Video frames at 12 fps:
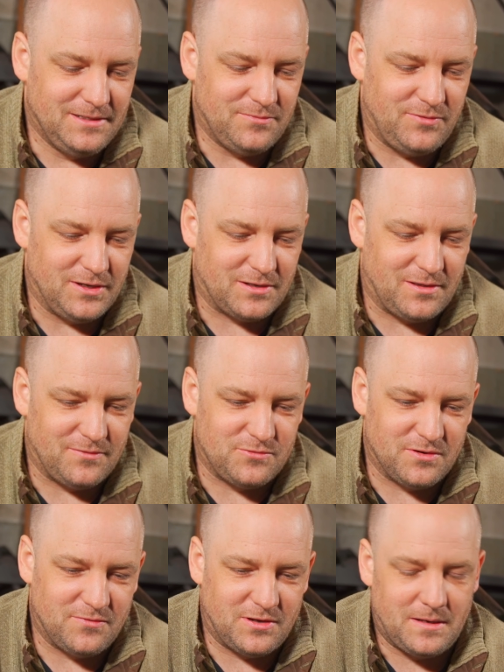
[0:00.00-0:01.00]
vehicle I've
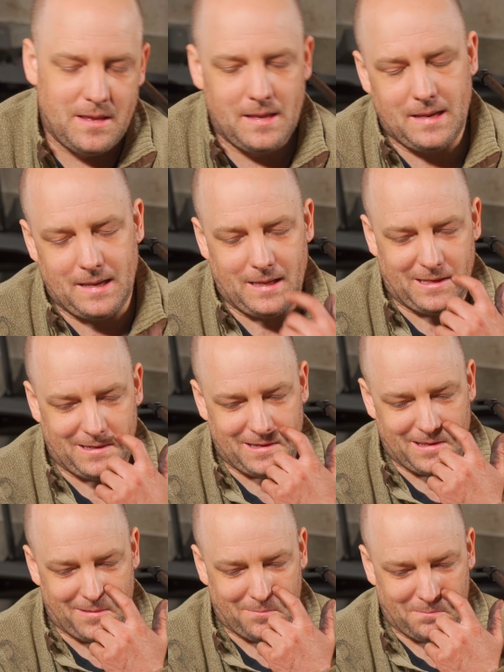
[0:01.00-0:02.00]
driven.
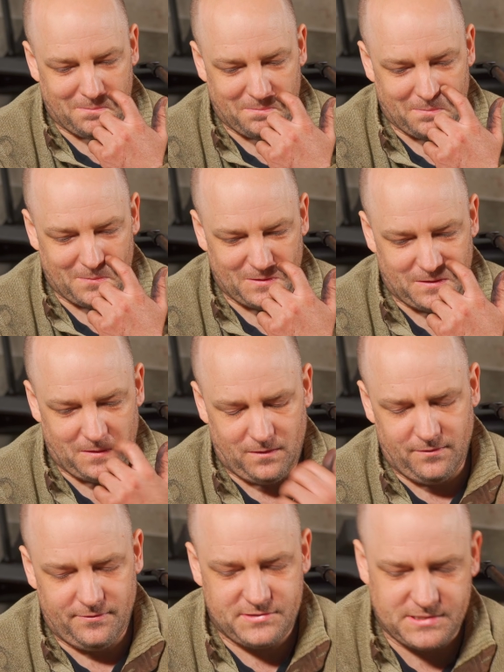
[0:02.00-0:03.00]
And
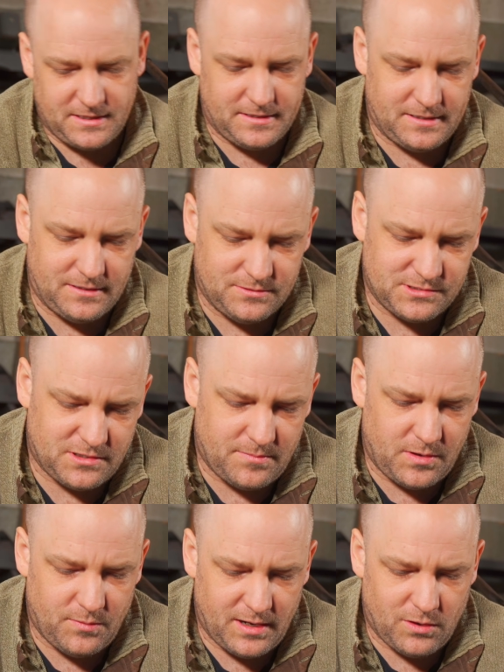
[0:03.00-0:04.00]
all of a sudden I was on
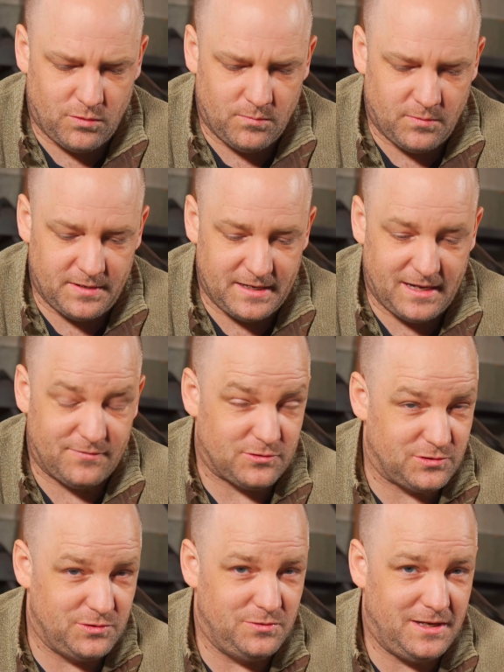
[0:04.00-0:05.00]
my way home one day after
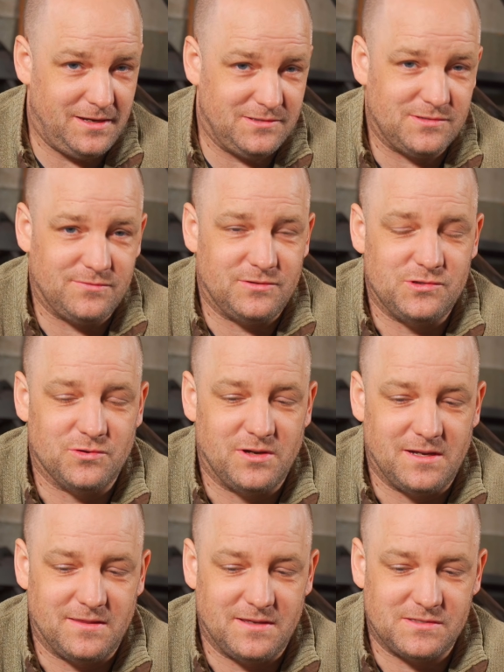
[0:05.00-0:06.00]
2 days of
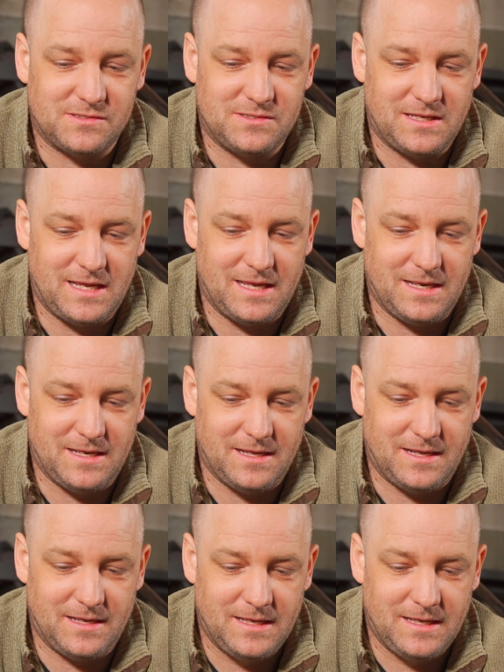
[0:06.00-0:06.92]
enjoying this, and